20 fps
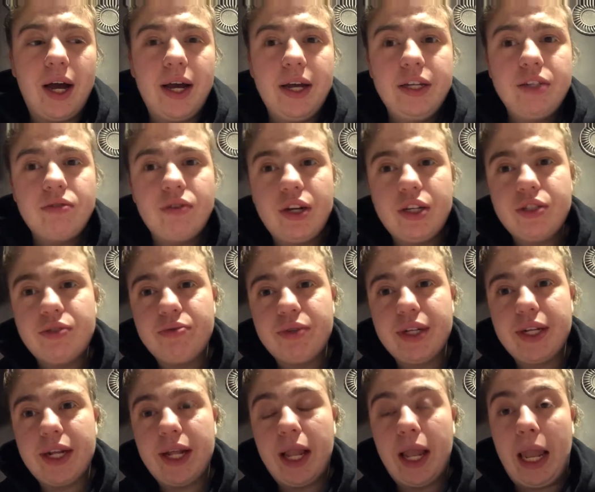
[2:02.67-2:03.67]
I
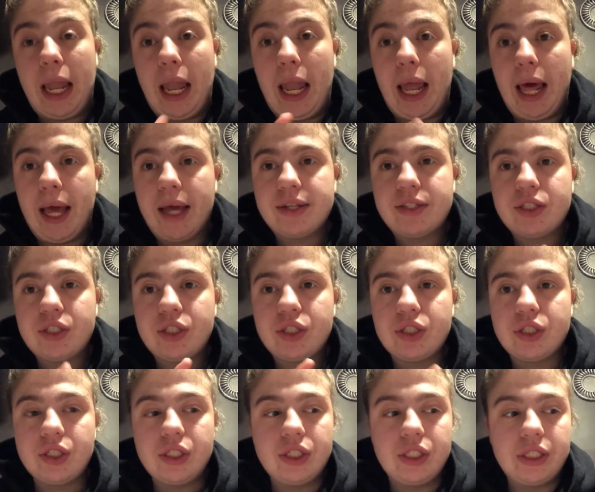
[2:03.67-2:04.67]
graduated last
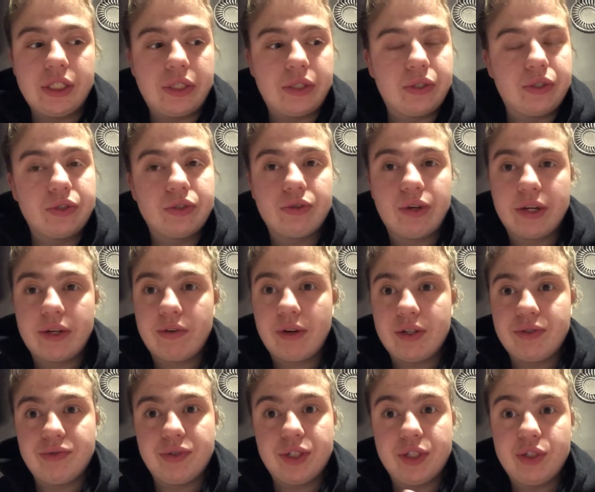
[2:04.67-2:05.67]
year. So I
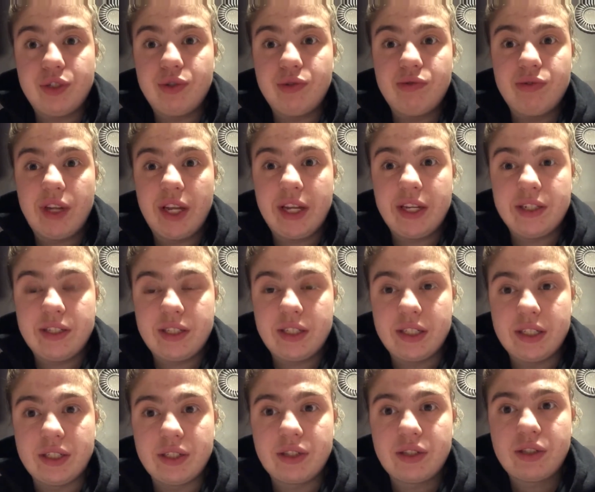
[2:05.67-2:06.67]
graduated June
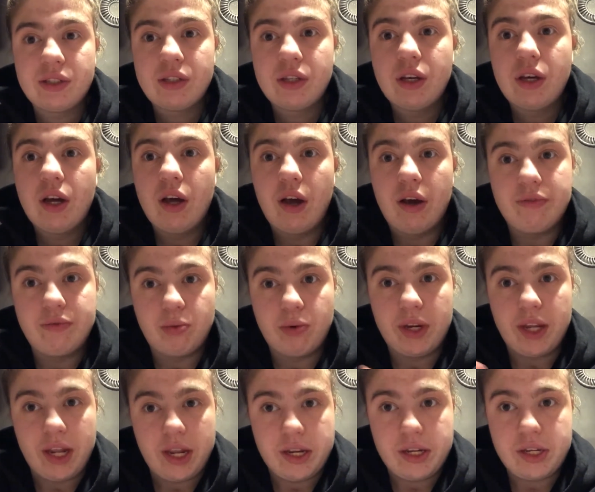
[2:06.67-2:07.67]
18th of
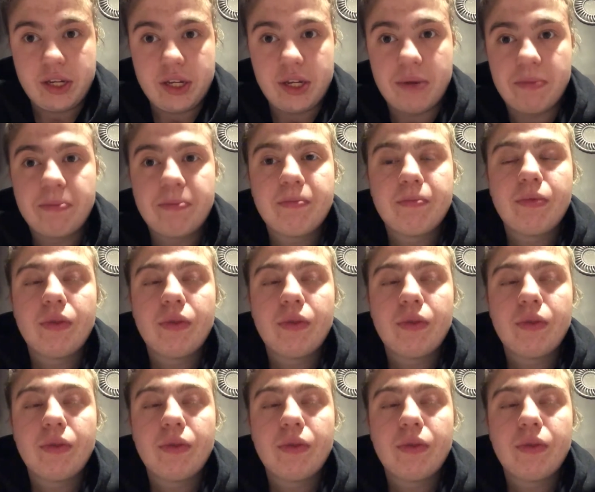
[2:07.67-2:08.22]
2018.